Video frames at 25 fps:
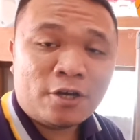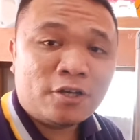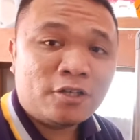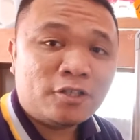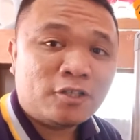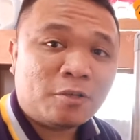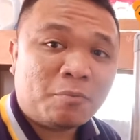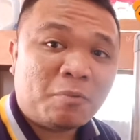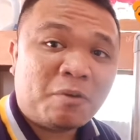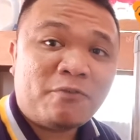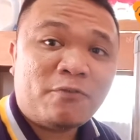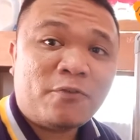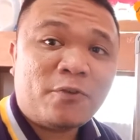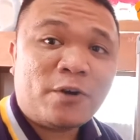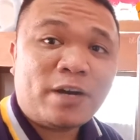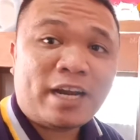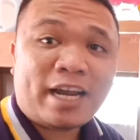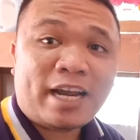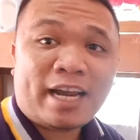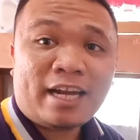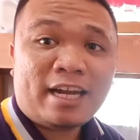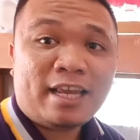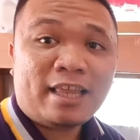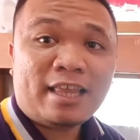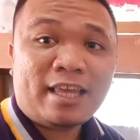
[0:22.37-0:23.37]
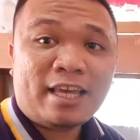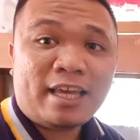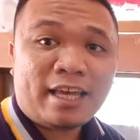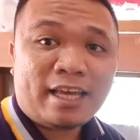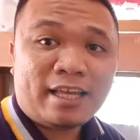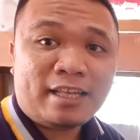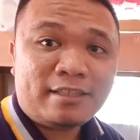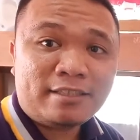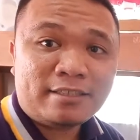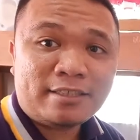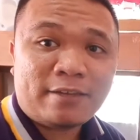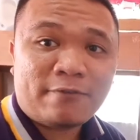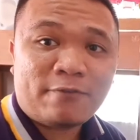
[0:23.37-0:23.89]
So before anything
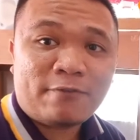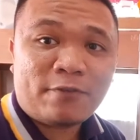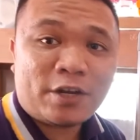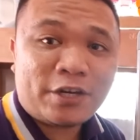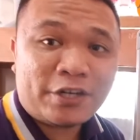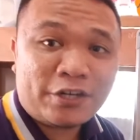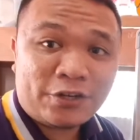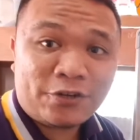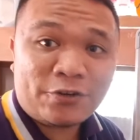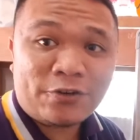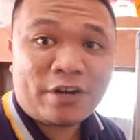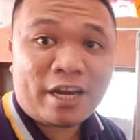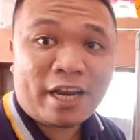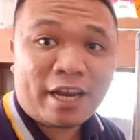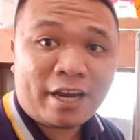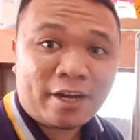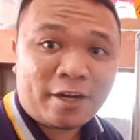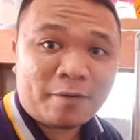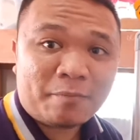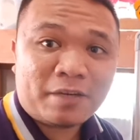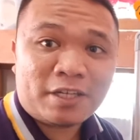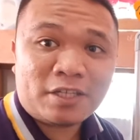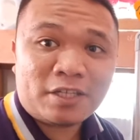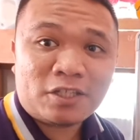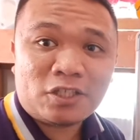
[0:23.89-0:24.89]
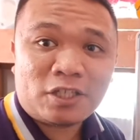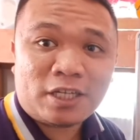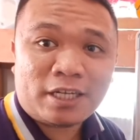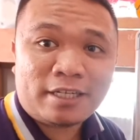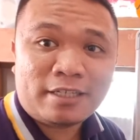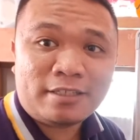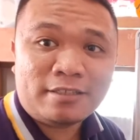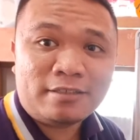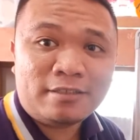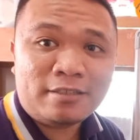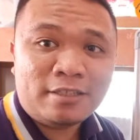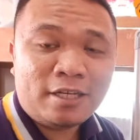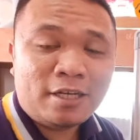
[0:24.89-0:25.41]
else, if you're new here in my
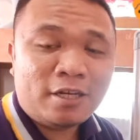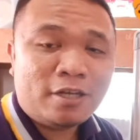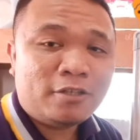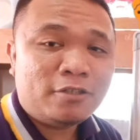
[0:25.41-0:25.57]
channel,